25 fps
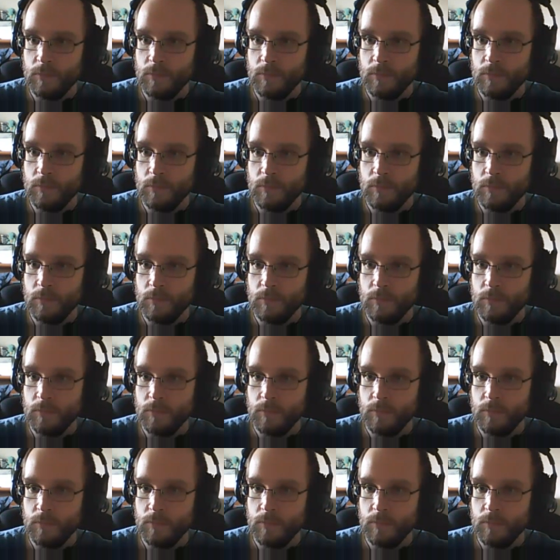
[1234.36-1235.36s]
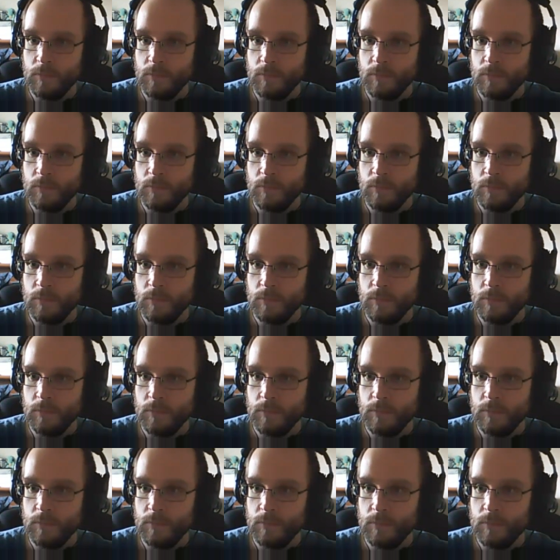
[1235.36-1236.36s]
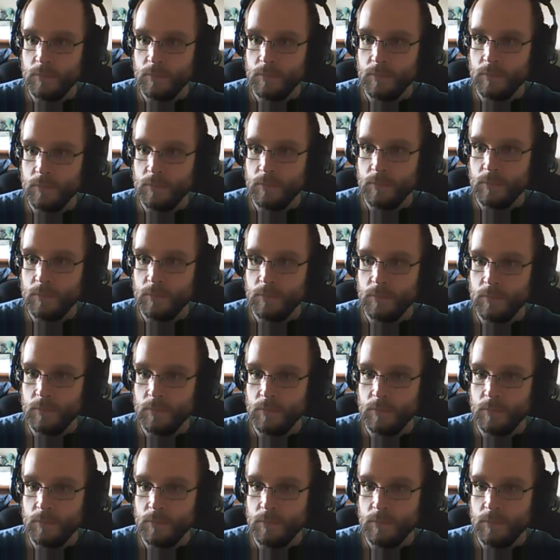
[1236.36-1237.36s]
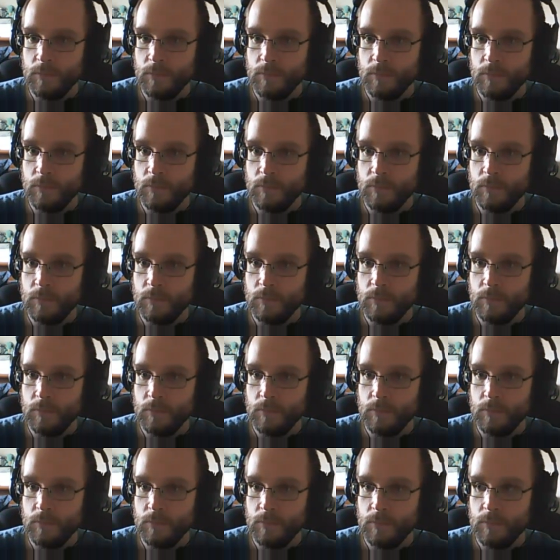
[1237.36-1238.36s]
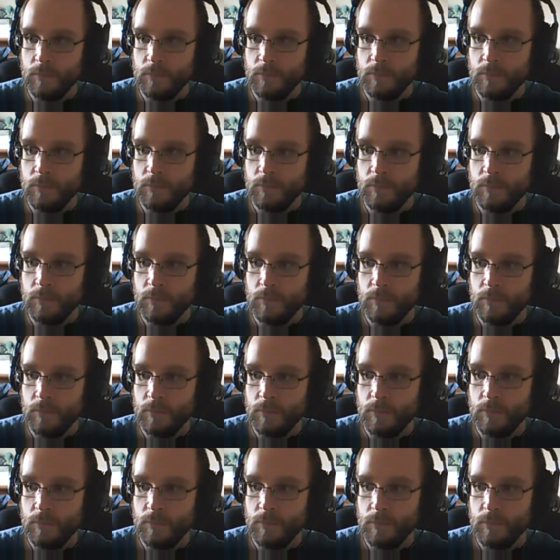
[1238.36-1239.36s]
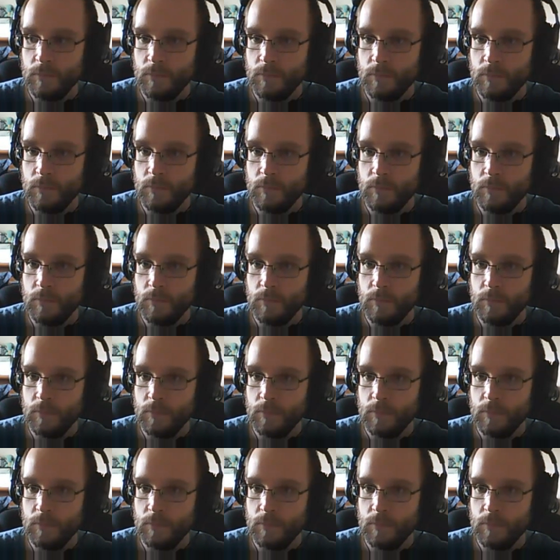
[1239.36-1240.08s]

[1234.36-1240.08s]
The person shown says nothing.